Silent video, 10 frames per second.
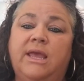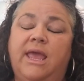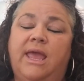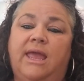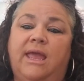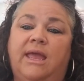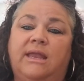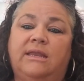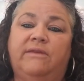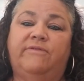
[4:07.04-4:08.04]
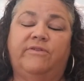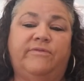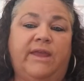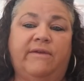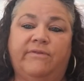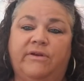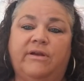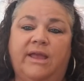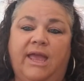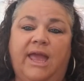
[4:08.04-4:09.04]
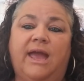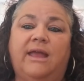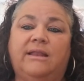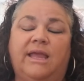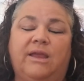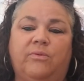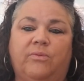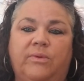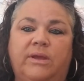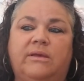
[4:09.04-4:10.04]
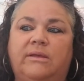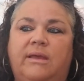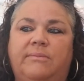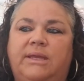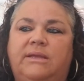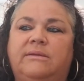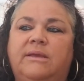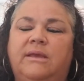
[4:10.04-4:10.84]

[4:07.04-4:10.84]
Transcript: And if you've never had like real, I mean,